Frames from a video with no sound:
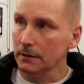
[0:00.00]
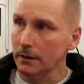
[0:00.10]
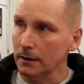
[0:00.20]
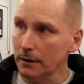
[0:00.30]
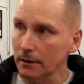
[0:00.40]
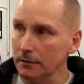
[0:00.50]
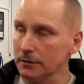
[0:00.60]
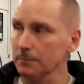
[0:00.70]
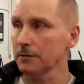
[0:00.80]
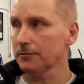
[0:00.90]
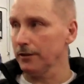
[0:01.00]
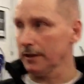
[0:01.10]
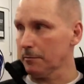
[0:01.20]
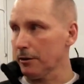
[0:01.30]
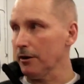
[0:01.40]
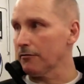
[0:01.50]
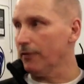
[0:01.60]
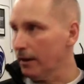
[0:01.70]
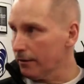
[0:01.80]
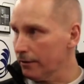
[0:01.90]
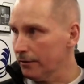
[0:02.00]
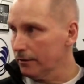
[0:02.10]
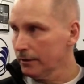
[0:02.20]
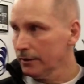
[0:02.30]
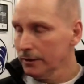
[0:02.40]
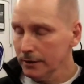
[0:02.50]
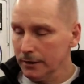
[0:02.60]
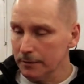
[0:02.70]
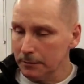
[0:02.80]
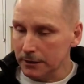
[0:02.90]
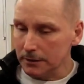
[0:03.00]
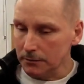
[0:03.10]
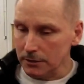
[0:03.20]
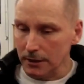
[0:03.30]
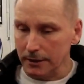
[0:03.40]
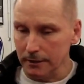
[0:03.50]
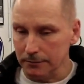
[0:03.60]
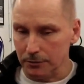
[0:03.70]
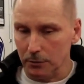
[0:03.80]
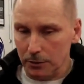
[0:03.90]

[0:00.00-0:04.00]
you know, I sometimes feel like a proud father, and because I was lucky enough to